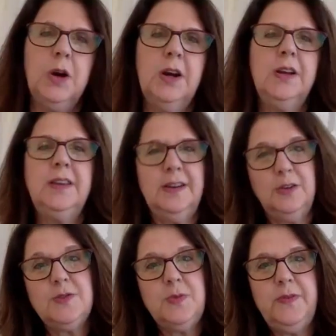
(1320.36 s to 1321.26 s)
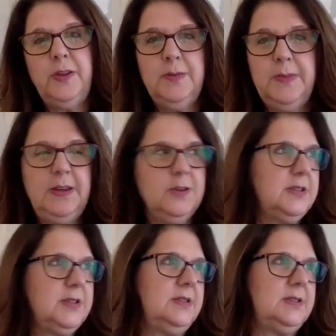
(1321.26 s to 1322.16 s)
or you know because we've only been here
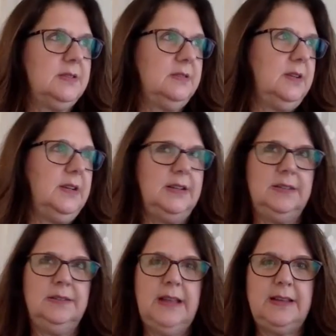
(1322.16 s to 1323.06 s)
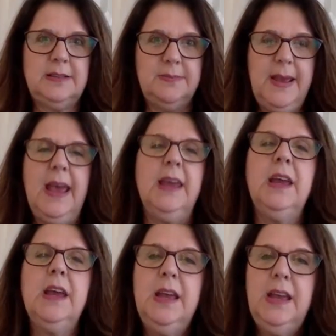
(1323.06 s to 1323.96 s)
since uh, last may
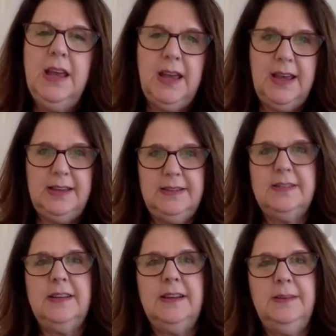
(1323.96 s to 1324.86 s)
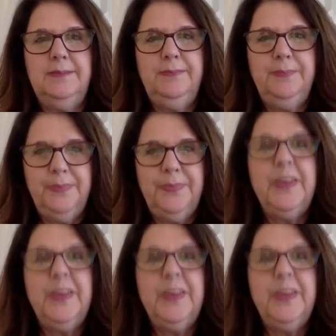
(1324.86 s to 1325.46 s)
and um wow,